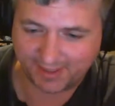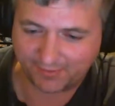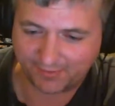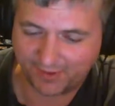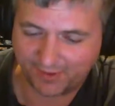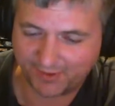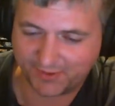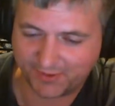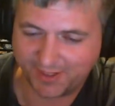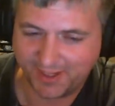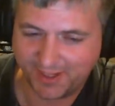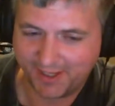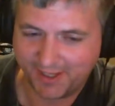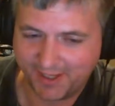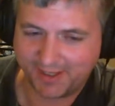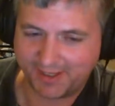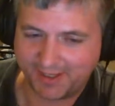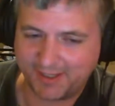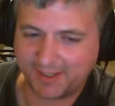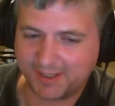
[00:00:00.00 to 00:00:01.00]
gotta wonder, and
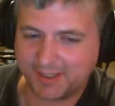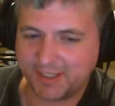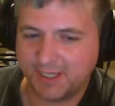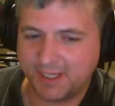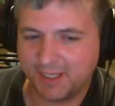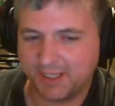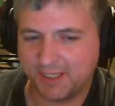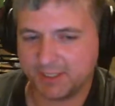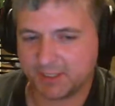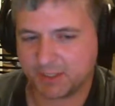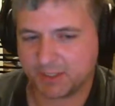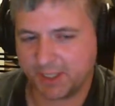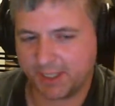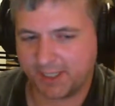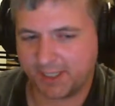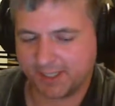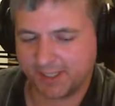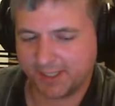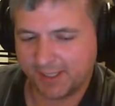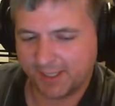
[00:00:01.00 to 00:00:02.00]
then you
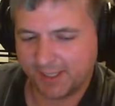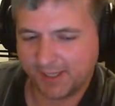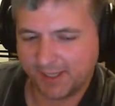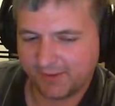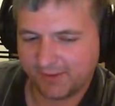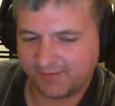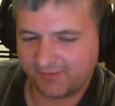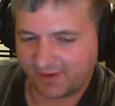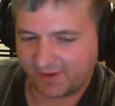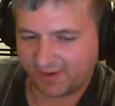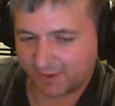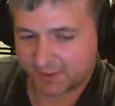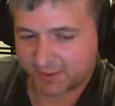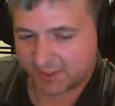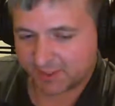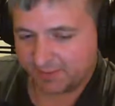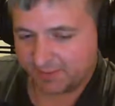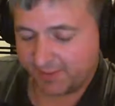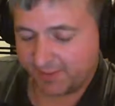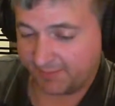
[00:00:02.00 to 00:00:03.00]
try to follow
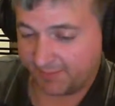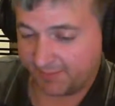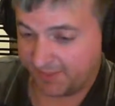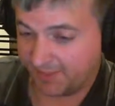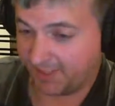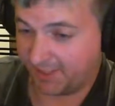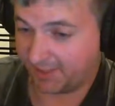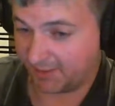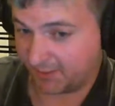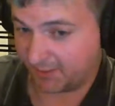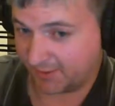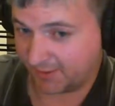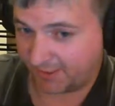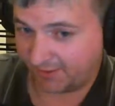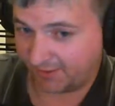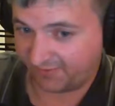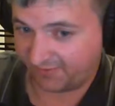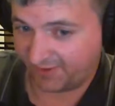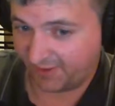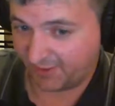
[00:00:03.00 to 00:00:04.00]
somebody, but not look
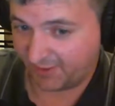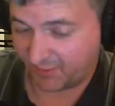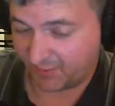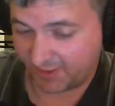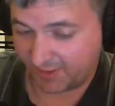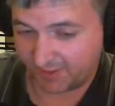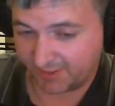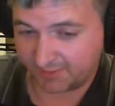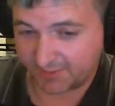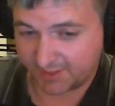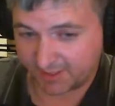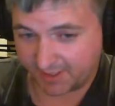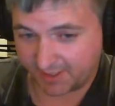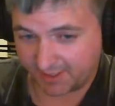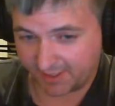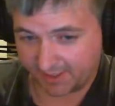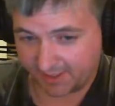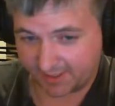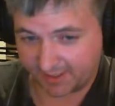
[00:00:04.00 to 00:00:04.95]
like you're following them to kind of